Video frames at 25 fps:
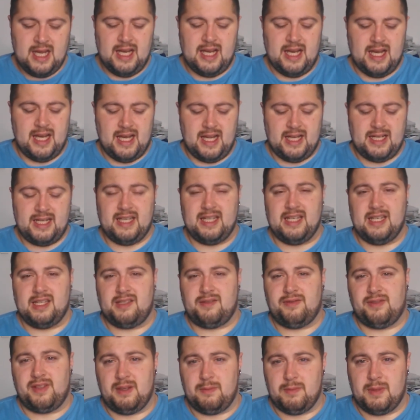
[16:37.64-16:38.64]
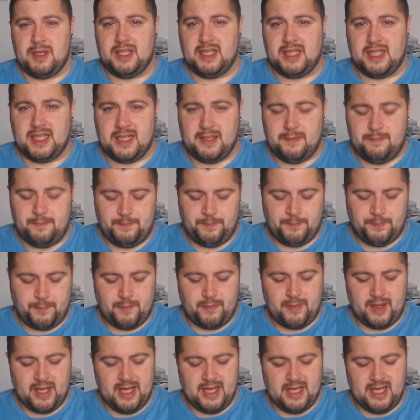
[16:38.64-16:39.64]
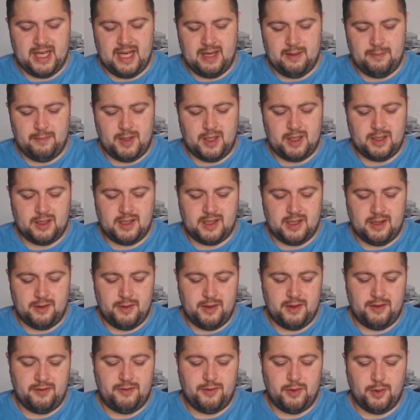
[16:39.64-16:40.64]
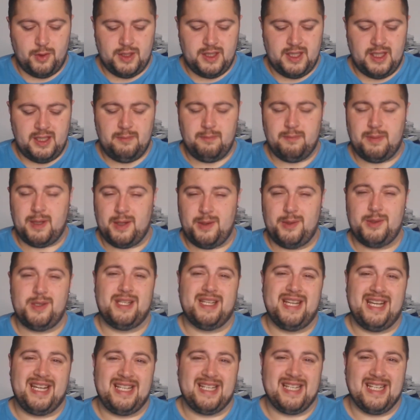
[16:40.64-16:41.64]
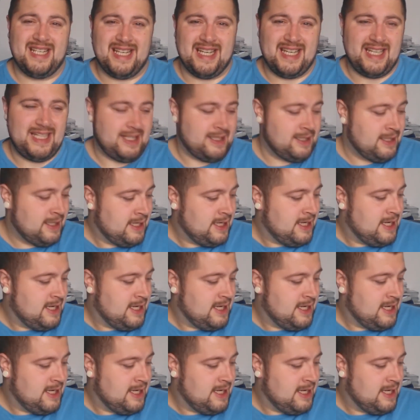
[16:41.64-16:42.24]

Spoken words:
and it's 3mg, and that mucks out at £14.99.